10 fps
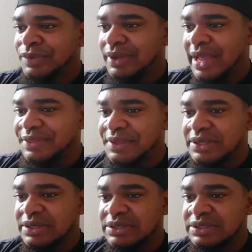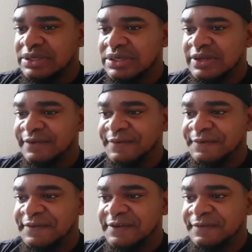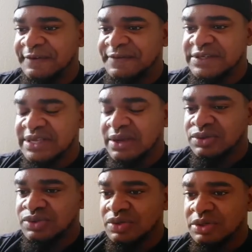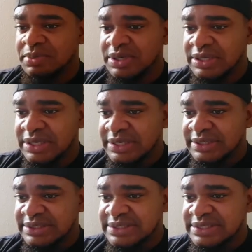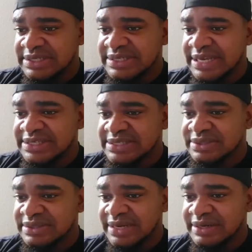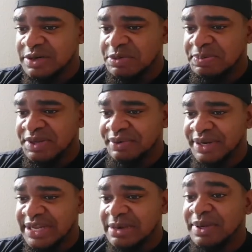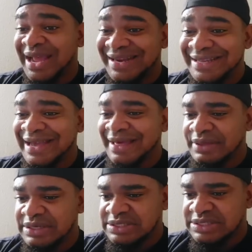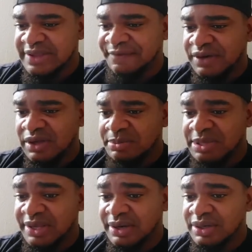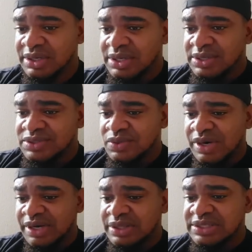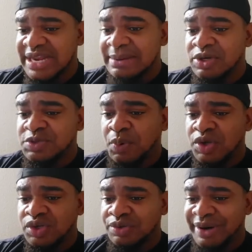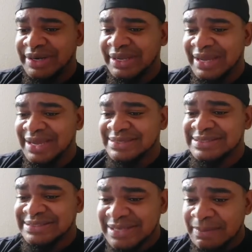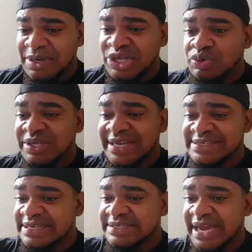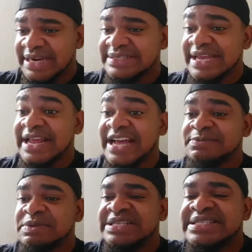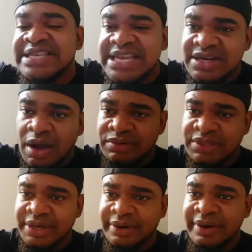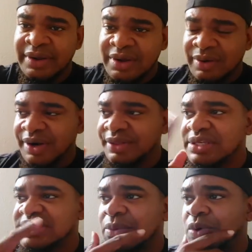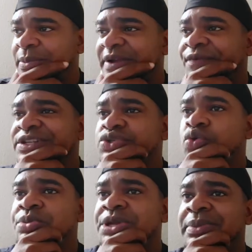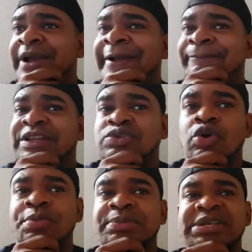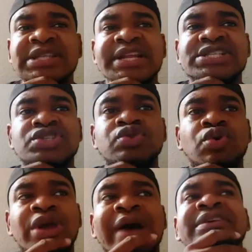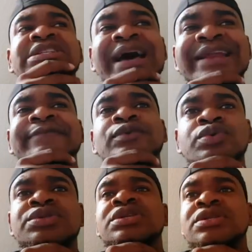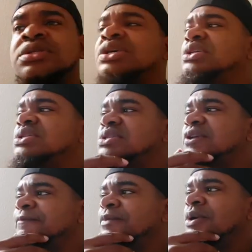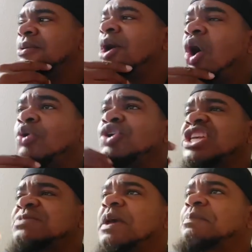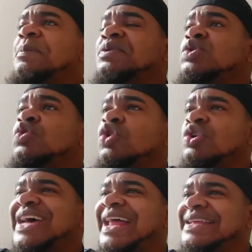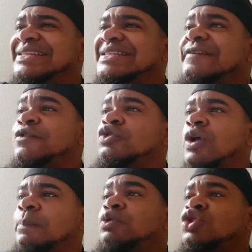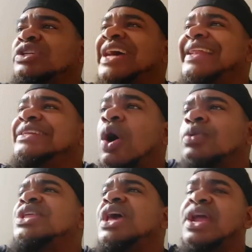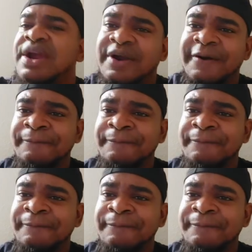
I think the, the, the 50 50s are also good, but this is the test that they're going to be playing right there. But Alik Athens is definitely going to be there. So one of the things that I must point out right there, guys, is somebody utilizing their talents and has been seen out there. One of the things that one of my friends told me, they told me, Mystelics, you know, you have a talent for doing certain things. But how do you expect people to know your talent if you do not put your talent out there?